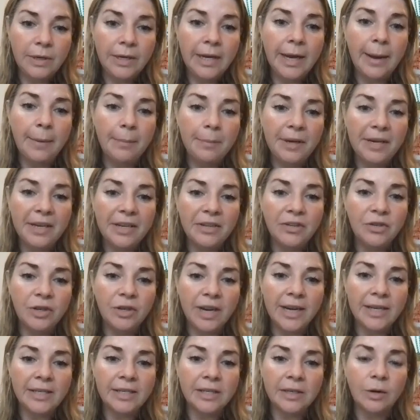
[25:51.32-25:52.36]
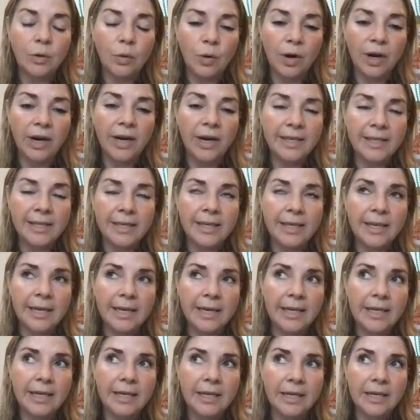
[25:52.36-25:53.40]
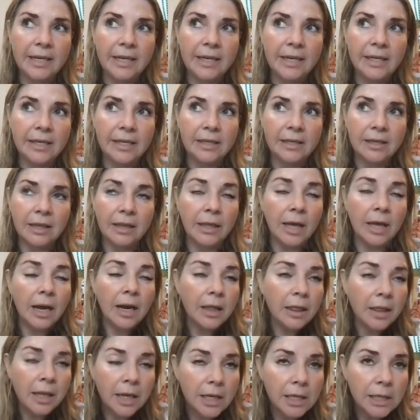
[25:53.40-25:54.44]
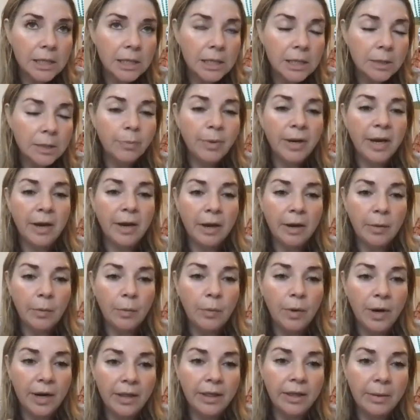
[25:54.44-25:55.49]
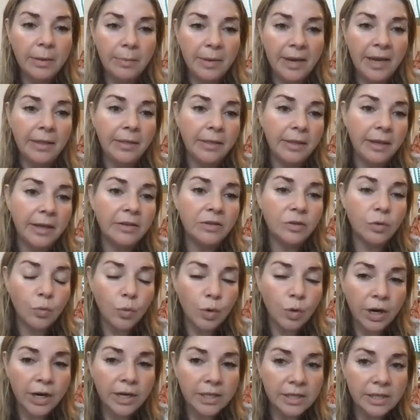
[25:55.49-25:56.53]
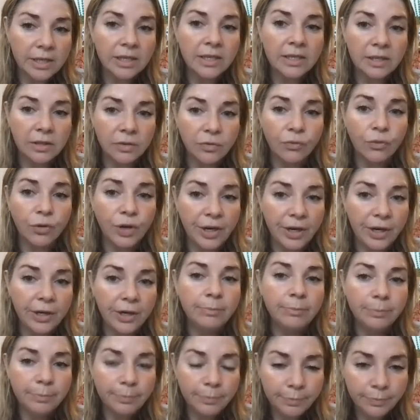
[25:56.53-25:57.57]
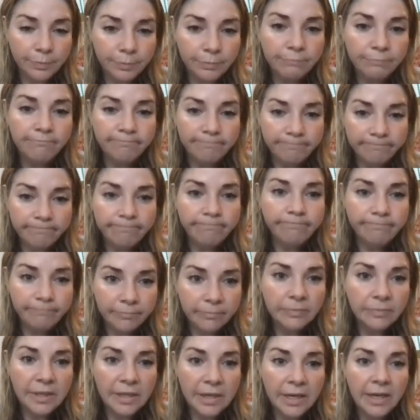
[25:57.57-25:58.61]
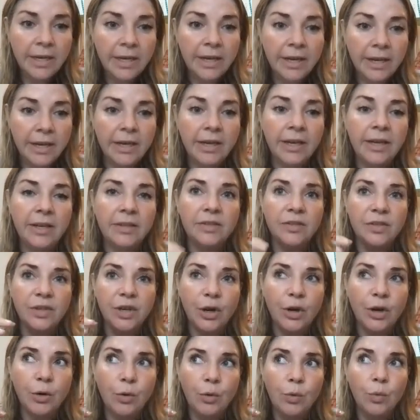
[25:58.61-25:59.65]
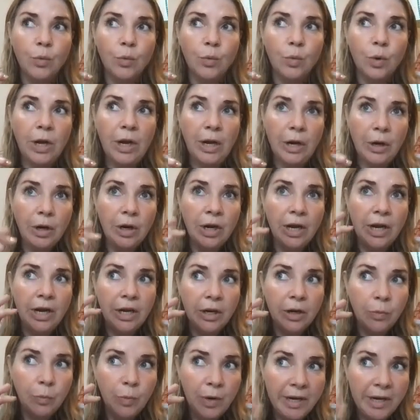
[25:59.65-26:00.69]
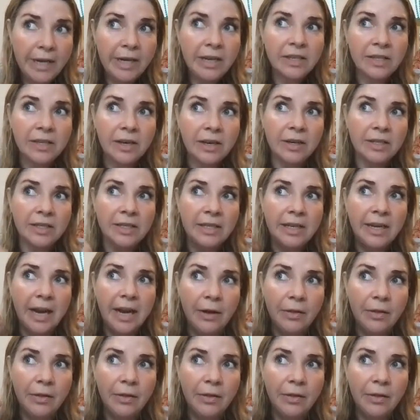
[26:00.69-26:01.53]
Yeah, because you guys, Aquarius again is a lot of things, but one of the main things Aquarius is is freedom Yes. And so and and we need to start seeing